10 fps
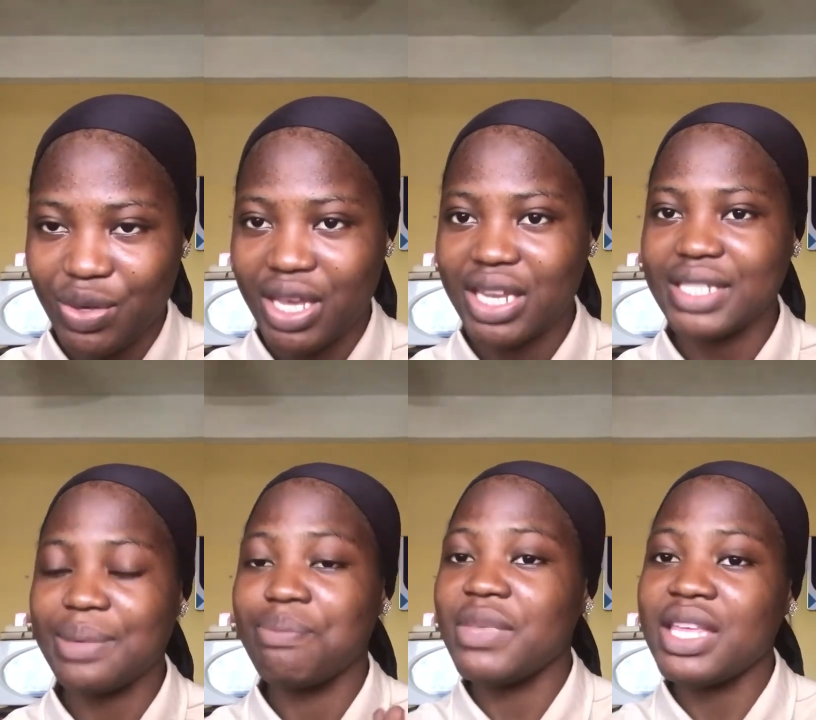Okay, it
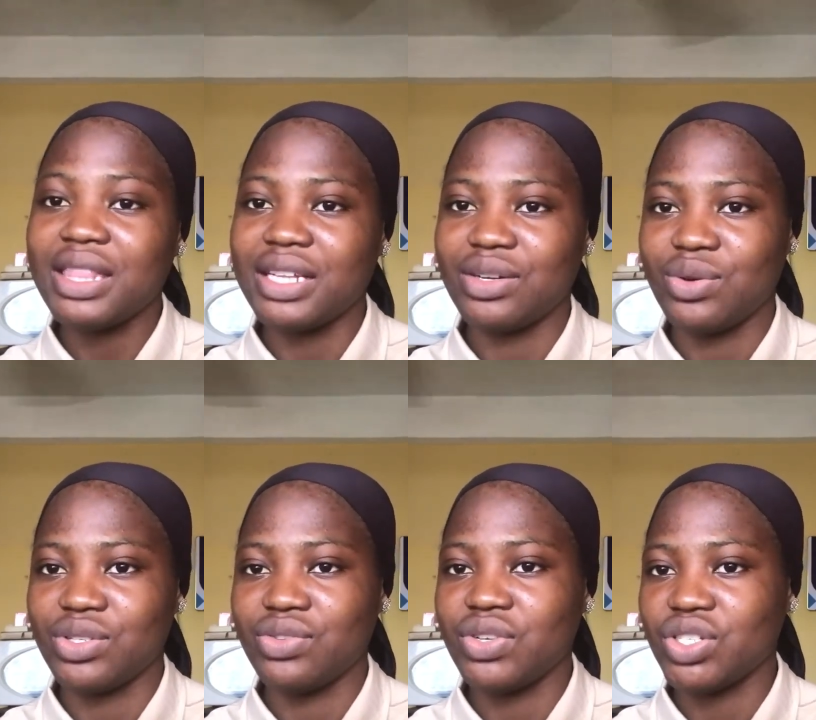doesn't mean that the
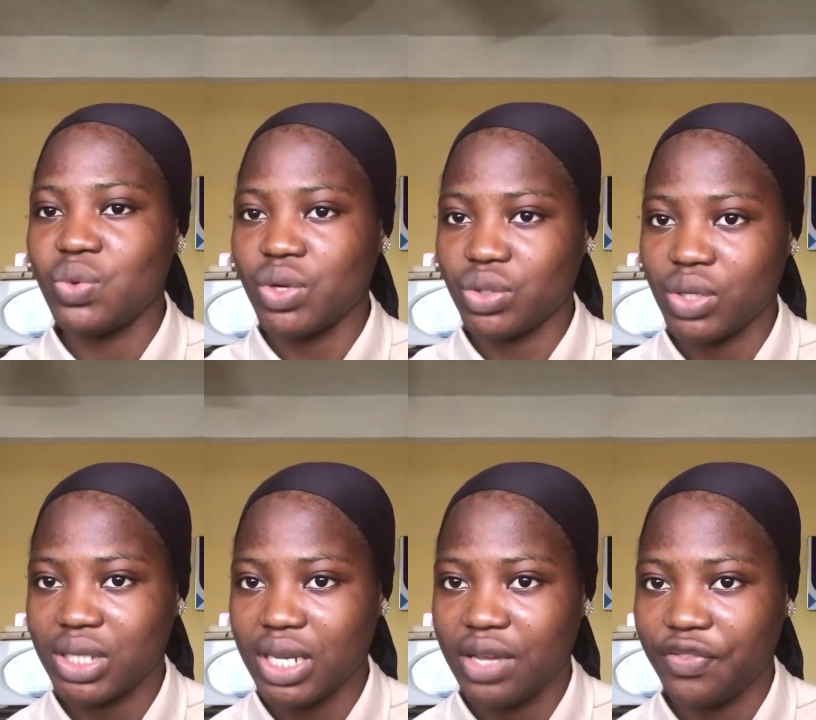consideration was
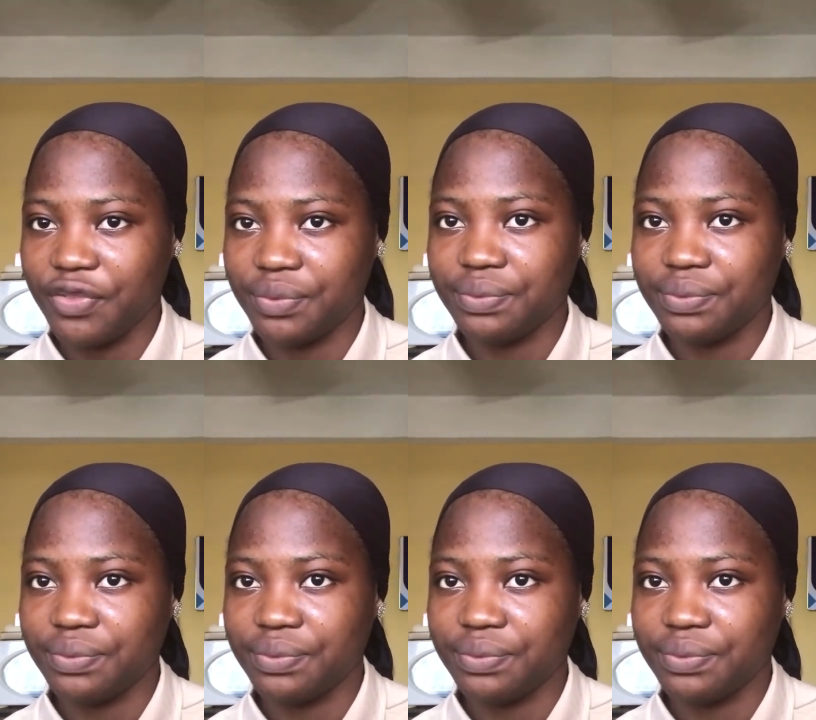not enough.